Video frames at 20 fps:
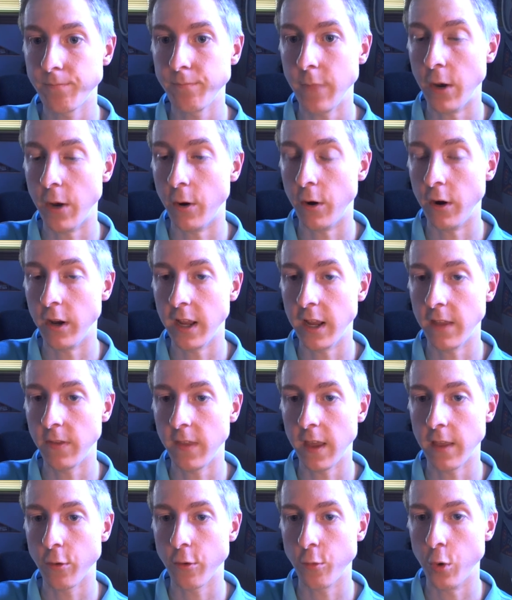in order to get
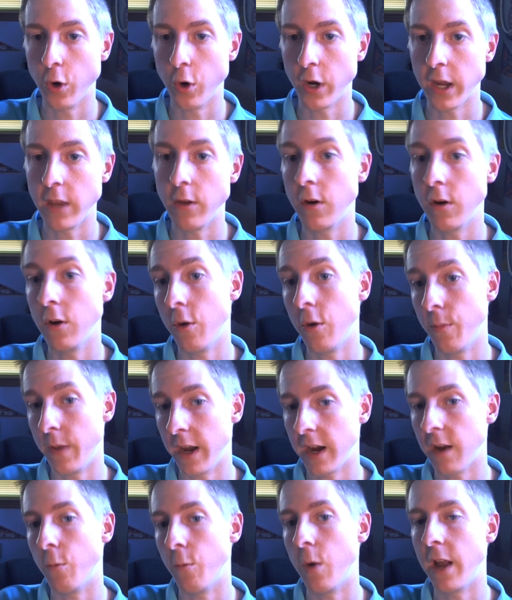that to work. And you can go
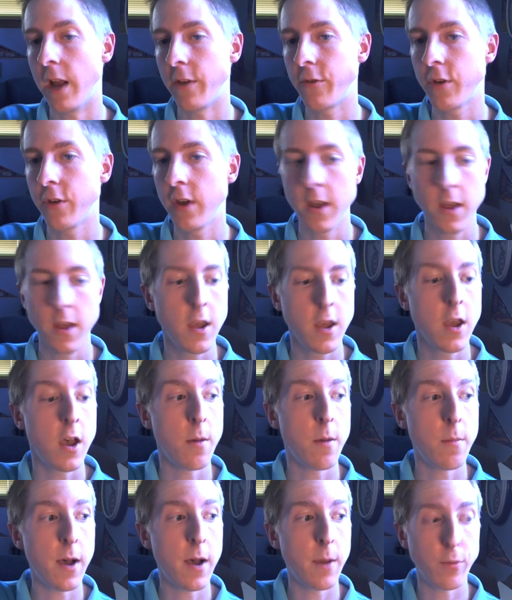back and watch
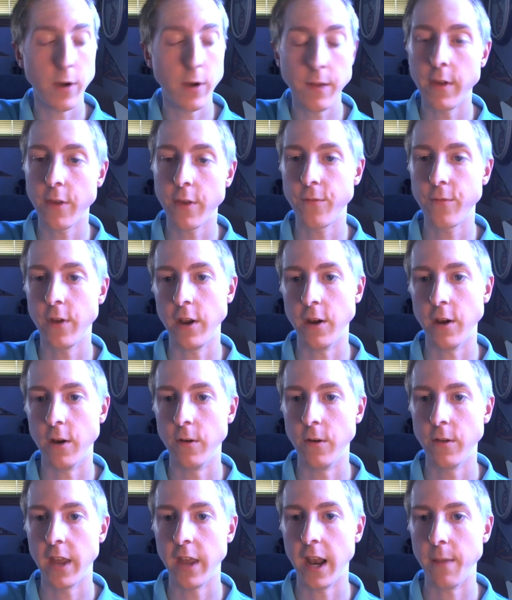a previous
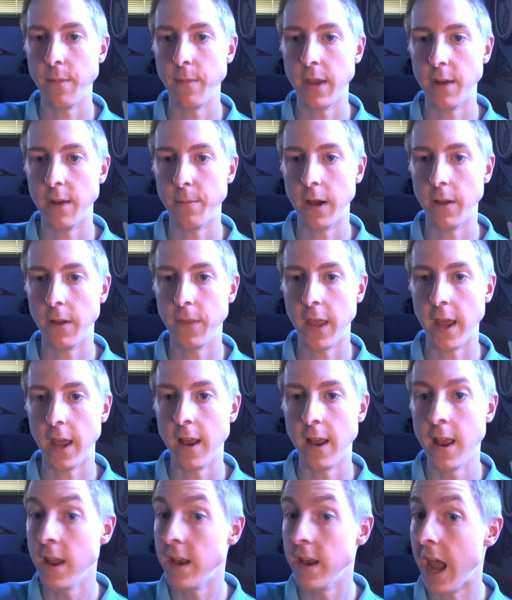video that I made about
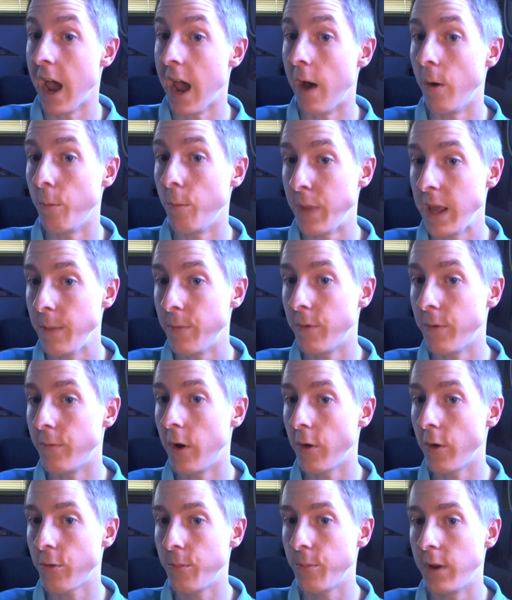that. Now, people have
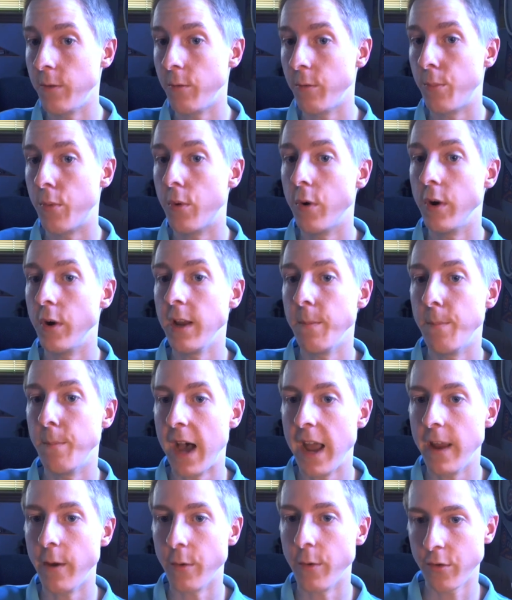also been reporting
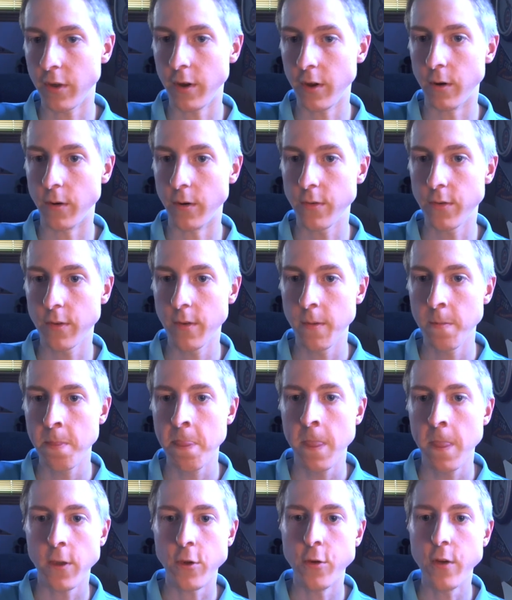BIOS errors.
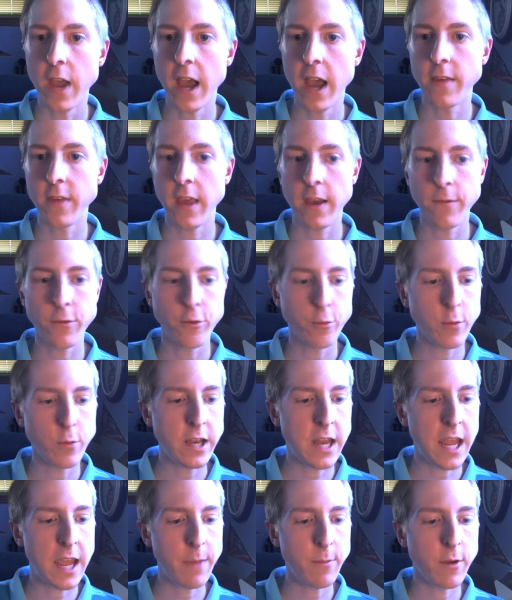You guys have to
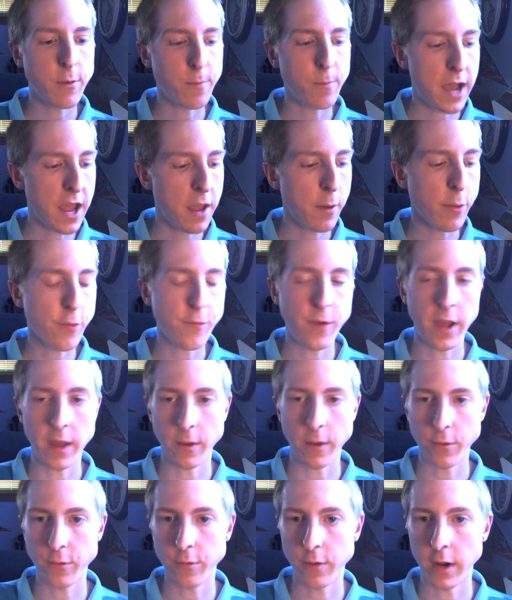rename your BIOS
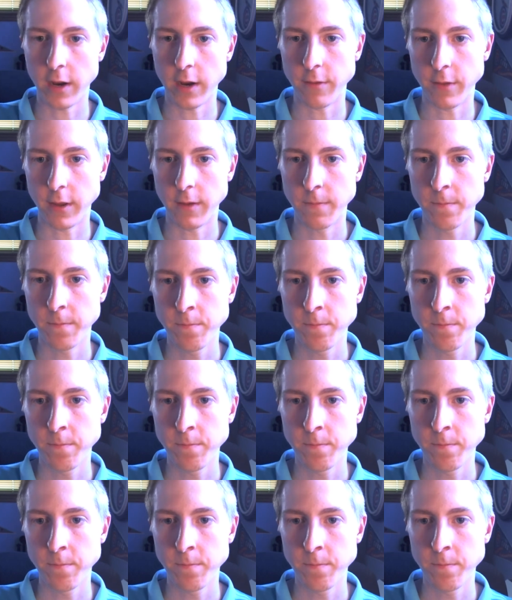files correctly